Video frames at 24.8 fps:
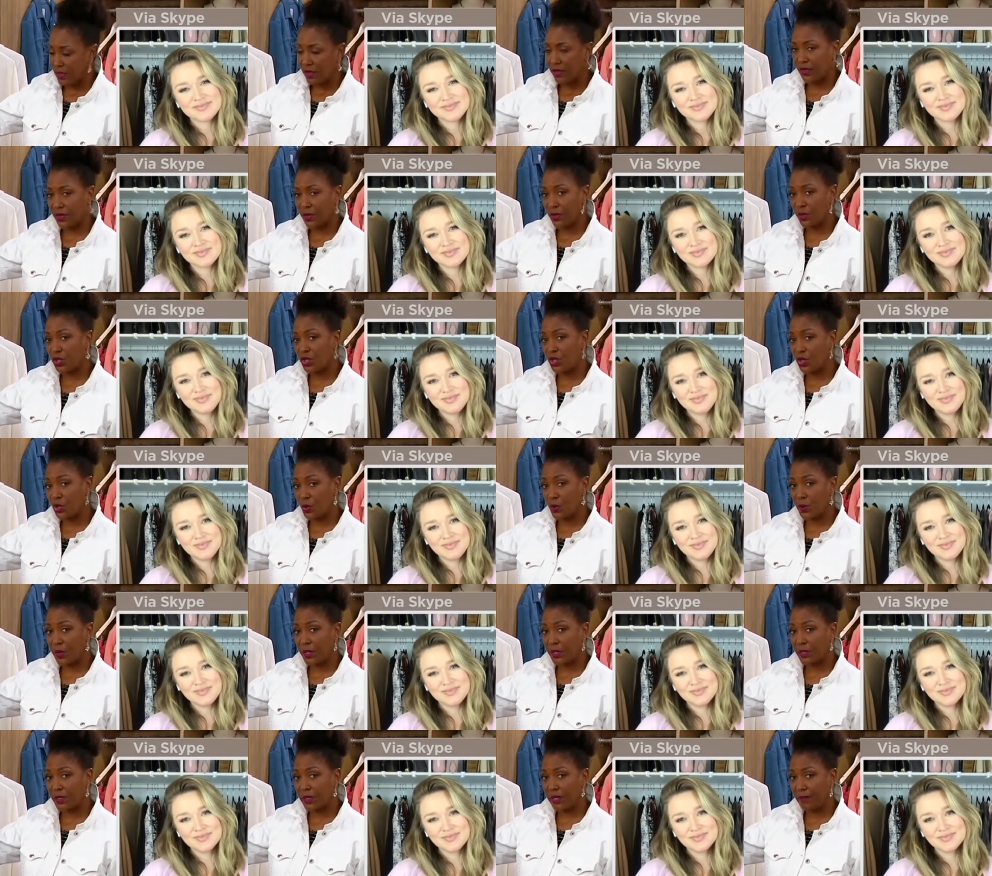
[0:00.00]
Speaker 1: There are
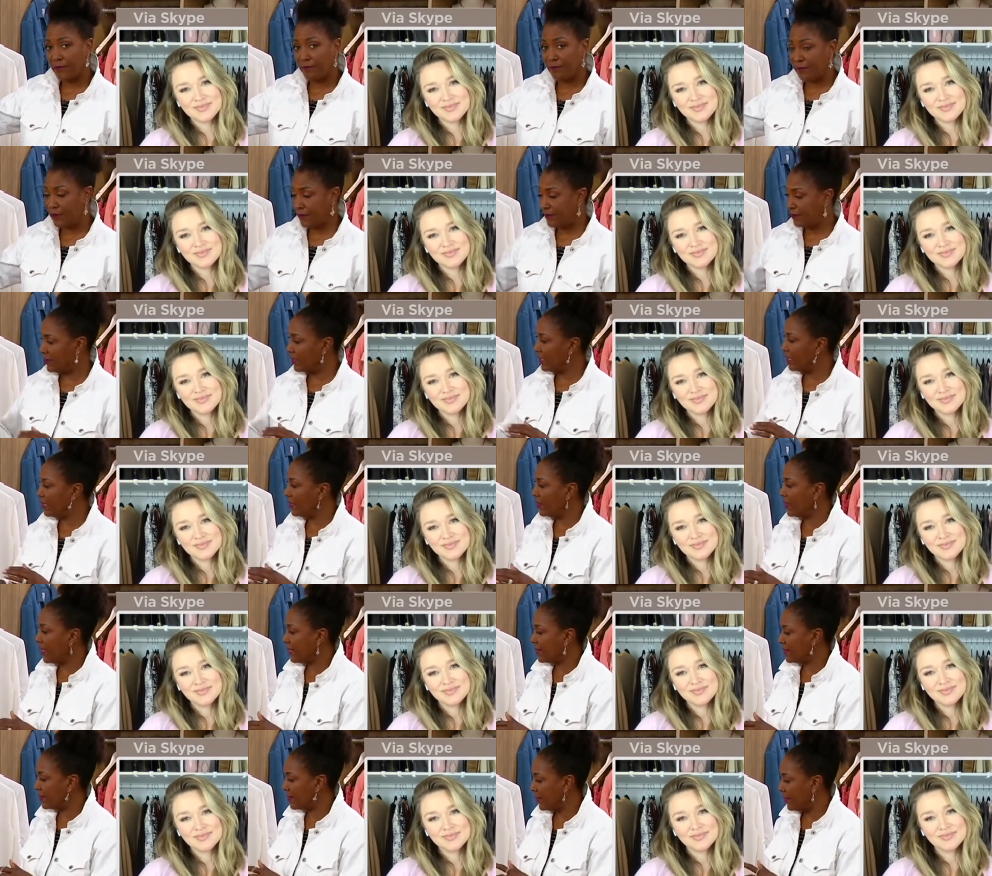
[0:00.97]
250
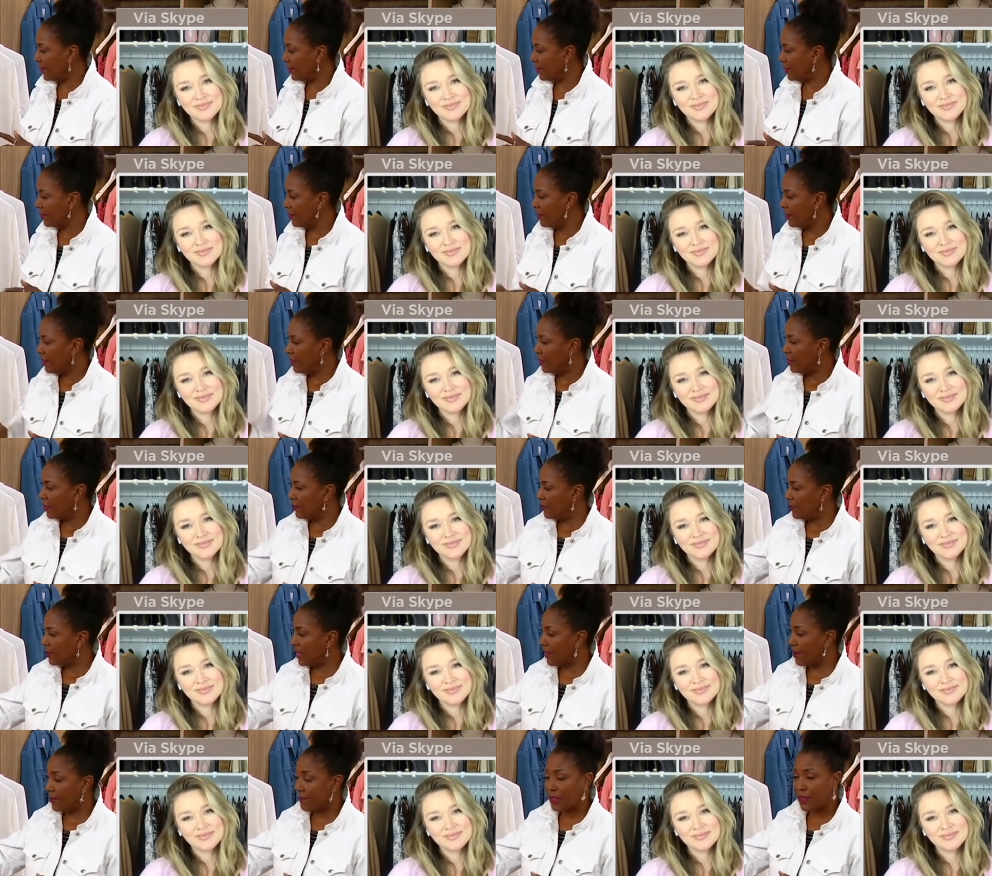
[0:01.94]
and that's it.
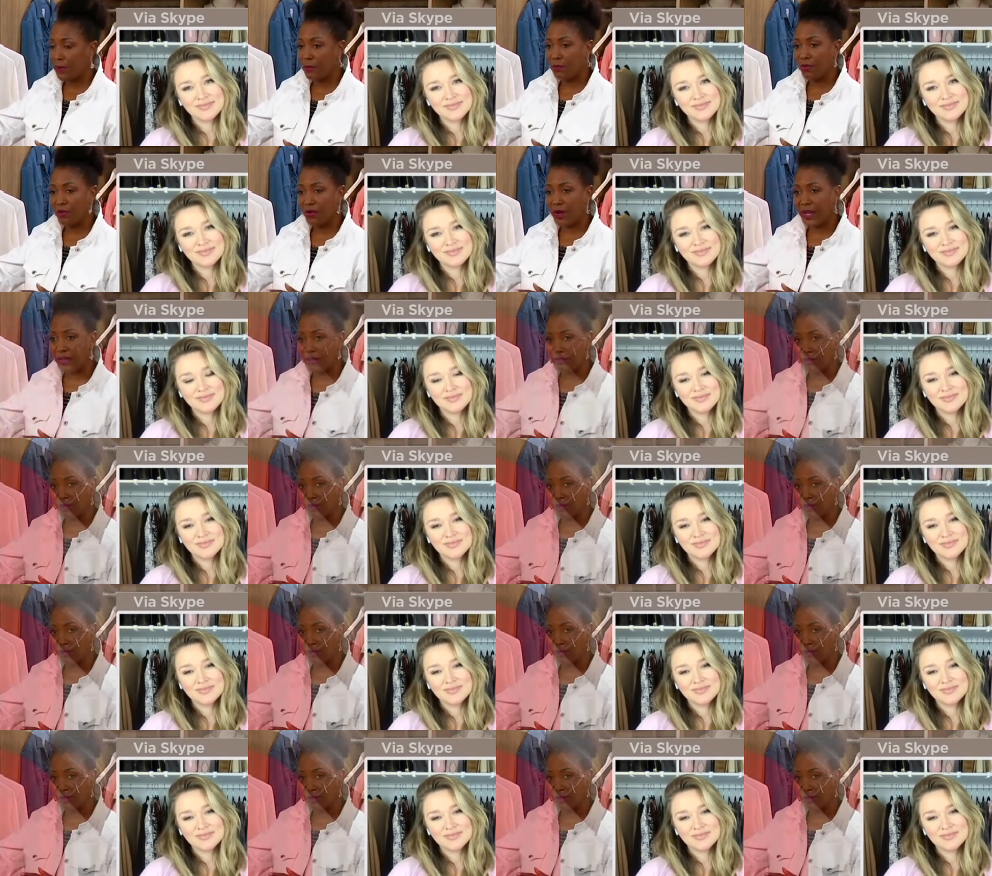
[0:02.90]
We have the bright